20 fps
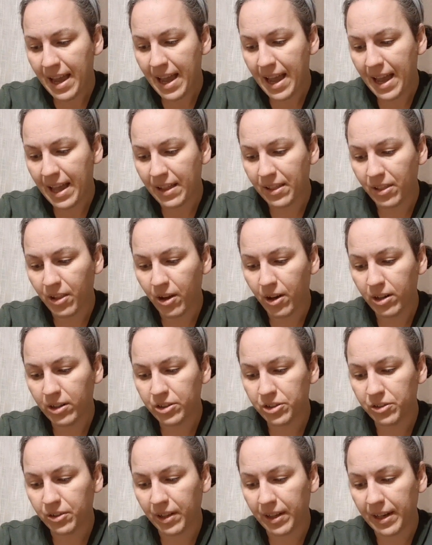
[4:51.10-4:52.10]
And
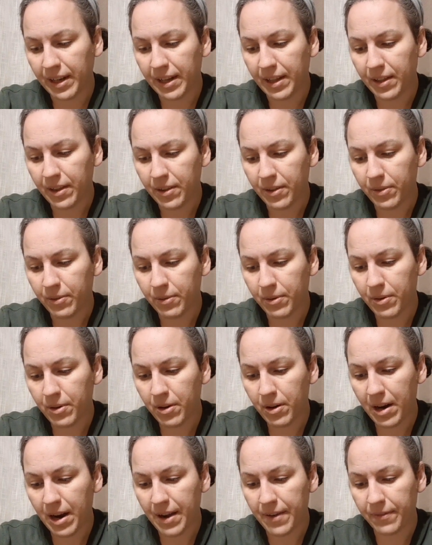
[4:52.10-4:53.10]
largely through
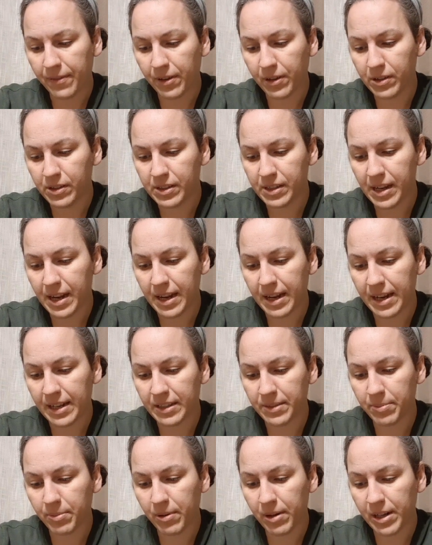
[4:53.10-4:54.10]
her efforts and
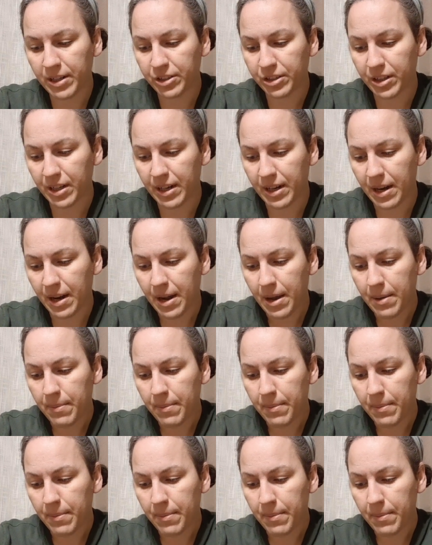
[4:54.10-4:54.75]
inspiration,